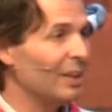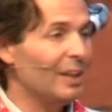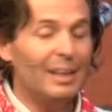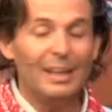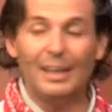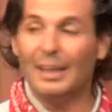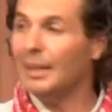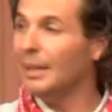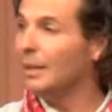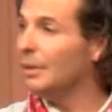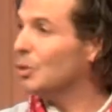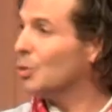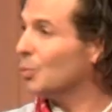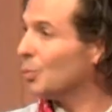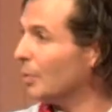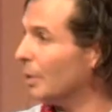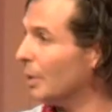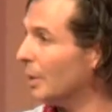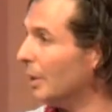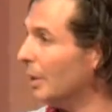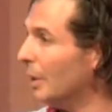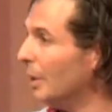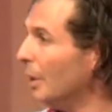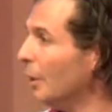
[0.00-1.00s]
He is
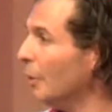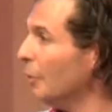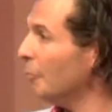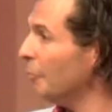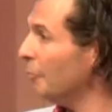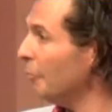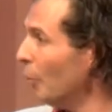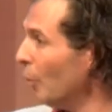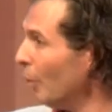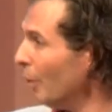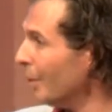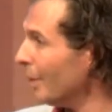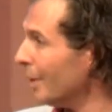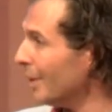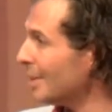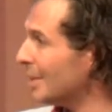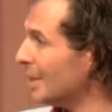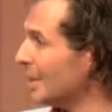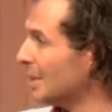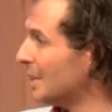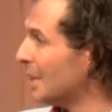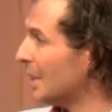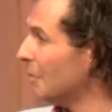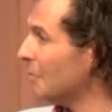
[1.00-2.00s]
really for us.
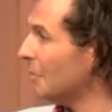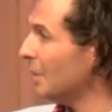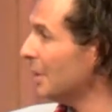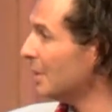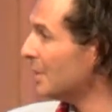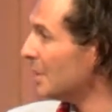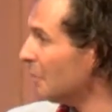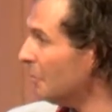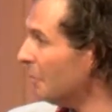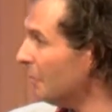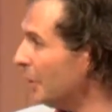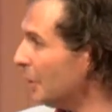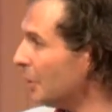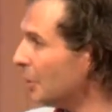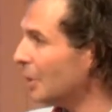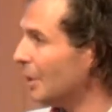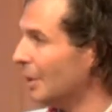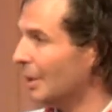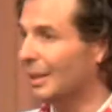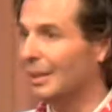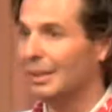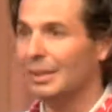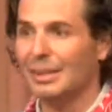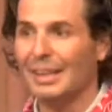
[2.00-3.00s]
He's given us a
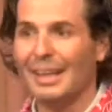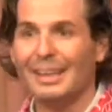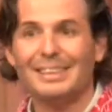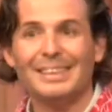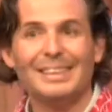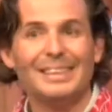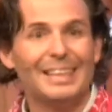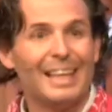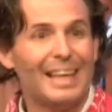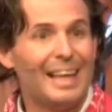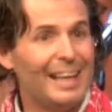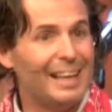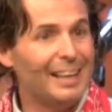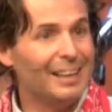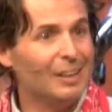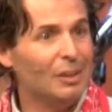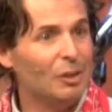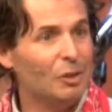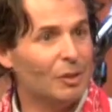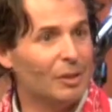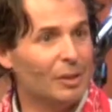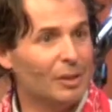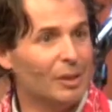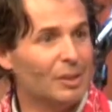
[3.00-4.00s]
vision. He has his
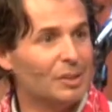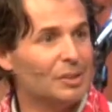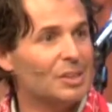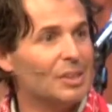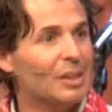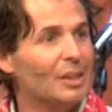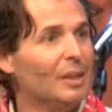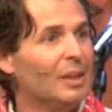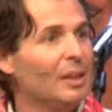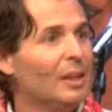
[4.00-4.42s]
hand on us.